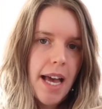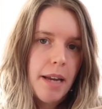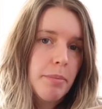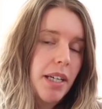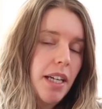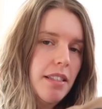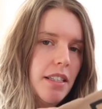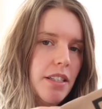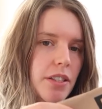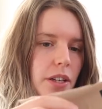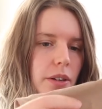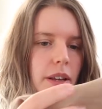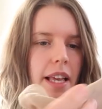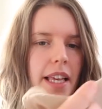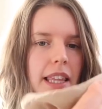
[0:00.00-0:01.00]
And because it's
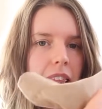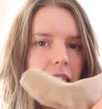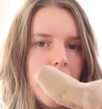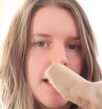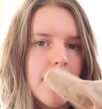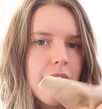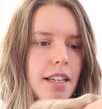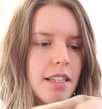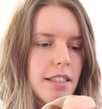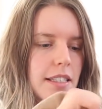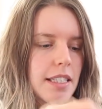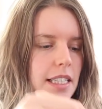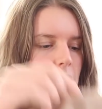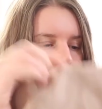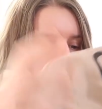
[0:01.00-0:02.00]
so like thin and
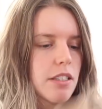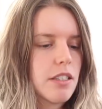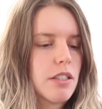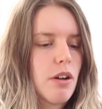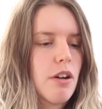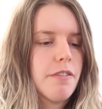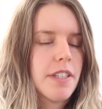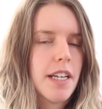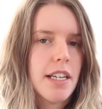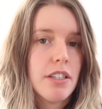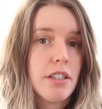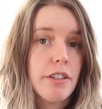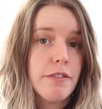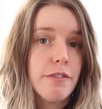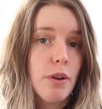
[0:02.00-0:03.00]
sleek and soft, it
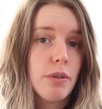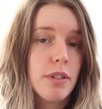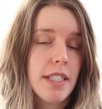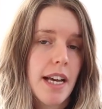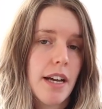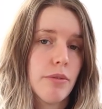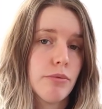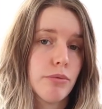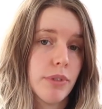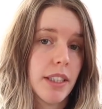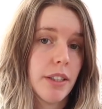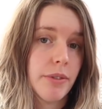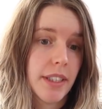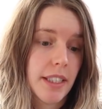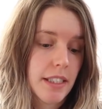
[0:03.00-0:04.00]
actually folds down
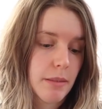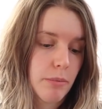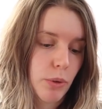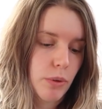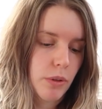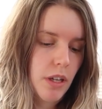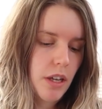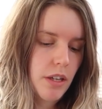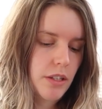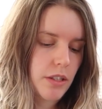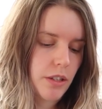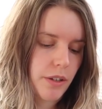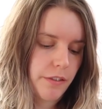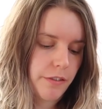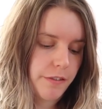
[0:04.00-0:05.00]
really, really small,
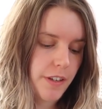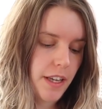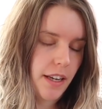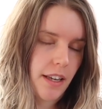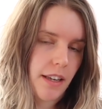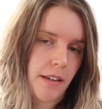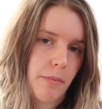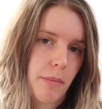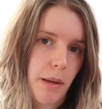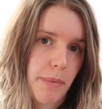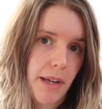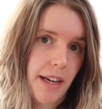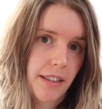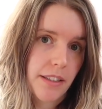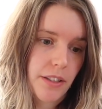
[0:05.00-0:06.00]
so it can fit in my
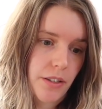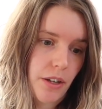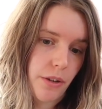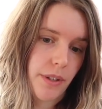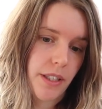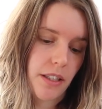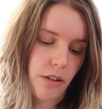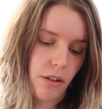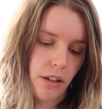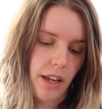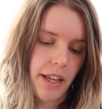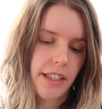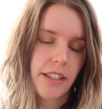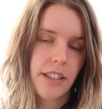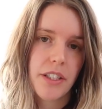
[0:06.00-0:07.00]
bag, so it's not
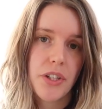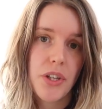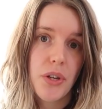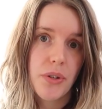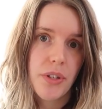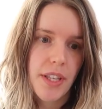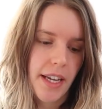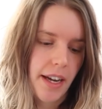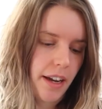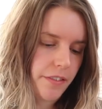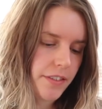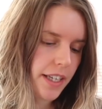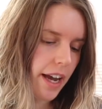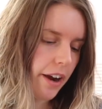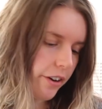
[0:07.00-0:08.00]
like this huge thing I
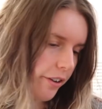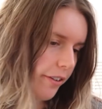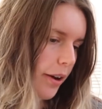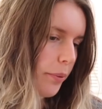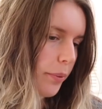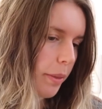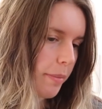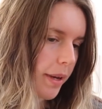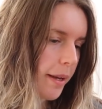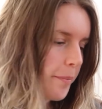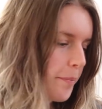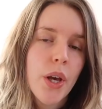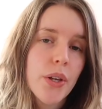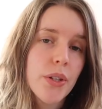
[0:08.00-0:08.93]
have to carry around with me.